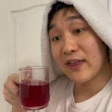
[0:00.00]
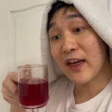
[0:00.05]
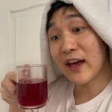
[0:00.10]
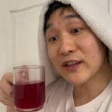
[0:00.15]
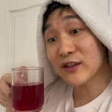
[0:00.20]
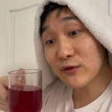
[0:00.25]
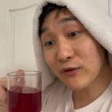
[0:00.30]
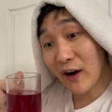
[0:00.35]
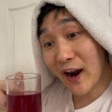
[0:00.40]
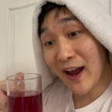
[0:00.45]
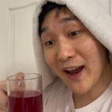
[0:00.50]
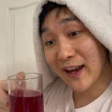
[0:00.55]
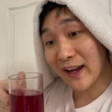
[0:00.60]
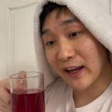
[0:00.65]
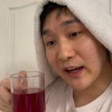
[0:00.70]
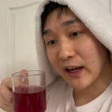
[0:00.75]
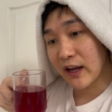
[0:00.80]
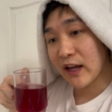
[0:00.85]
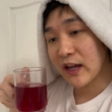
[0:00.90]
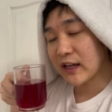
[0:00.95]
That's
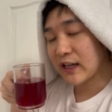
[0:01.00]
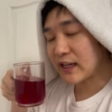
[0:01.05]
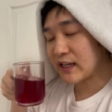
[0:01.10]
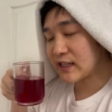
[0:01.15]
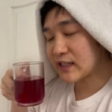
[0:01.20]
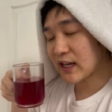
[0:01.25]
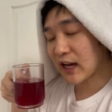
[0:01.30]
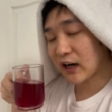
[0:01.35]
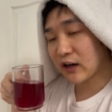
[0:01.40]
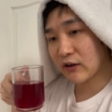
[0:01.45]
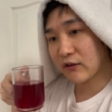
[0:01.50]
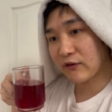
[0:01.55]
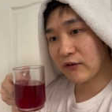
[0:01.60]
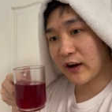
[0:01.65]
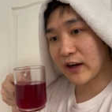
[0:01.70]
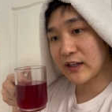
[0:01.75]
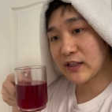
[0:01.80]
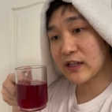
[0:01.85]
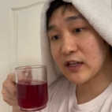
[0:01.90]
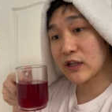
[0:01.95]
right. He
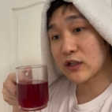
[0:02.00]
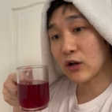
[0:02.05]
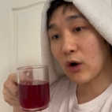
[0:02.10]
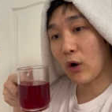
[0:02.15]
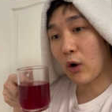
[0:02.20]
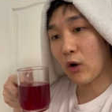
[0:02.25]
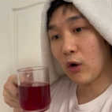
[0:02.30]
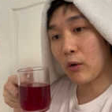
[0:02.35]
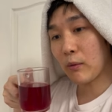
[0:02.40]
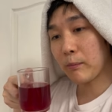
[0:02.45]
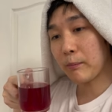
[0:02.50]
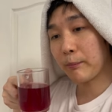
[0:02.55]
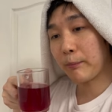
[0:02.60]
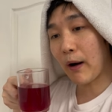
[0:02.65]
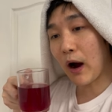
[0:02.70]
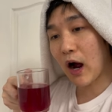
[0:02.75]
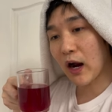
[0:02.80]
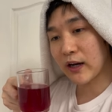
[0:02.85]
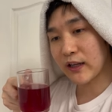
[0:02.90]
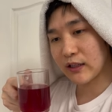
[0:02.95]
sacrificed his whole
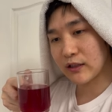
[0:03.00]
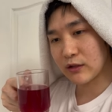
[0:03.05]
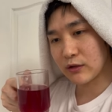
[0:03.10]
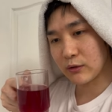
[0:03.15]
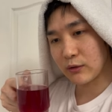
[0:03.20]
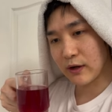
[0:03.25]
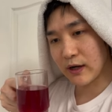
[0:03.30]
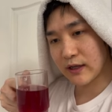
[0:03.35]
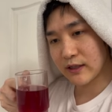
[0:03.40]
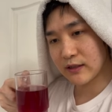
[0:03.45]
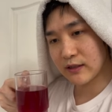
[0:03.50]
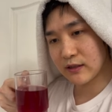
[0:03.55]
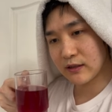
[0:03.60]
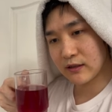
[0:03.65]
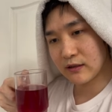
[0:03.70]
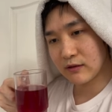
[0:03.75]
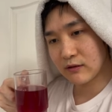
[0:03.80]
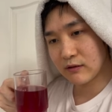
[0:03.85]
body to us.